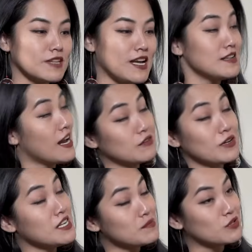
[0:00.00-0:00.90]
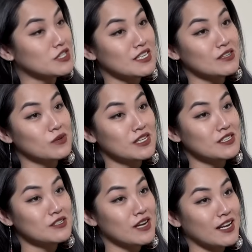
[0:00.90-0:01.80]
And I really appreciate what
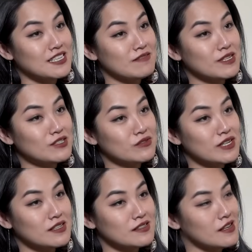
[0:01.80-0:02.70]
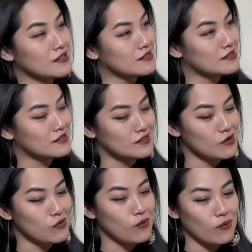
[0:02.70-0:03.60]
you guys have been doing. It's
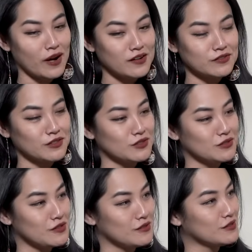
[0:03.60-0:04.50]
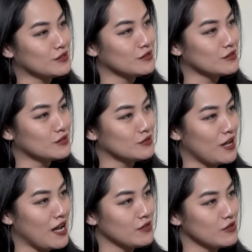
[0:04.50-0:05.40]
so wonderful to
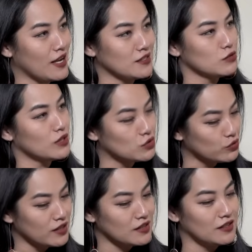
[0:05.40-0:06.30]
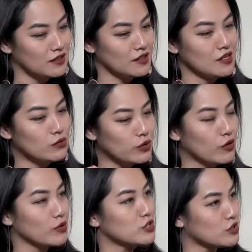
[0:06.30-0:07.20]
have you guys who are doing the
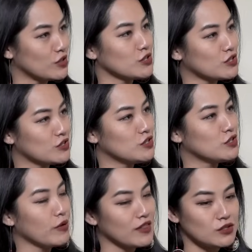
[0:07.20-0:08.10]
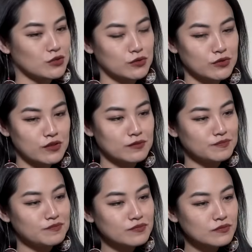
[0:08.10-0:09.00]
real research, showing the truth.
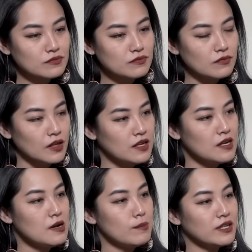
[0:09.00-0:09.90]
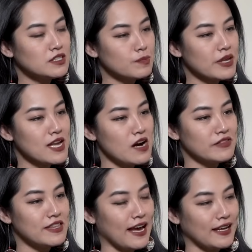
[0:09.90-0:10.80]
But speaking
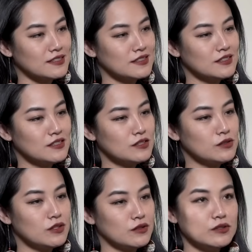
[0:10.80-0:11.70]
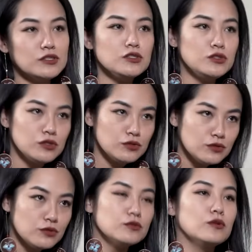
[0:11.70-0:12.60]
of that,
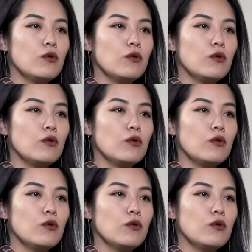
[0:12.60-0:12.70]
you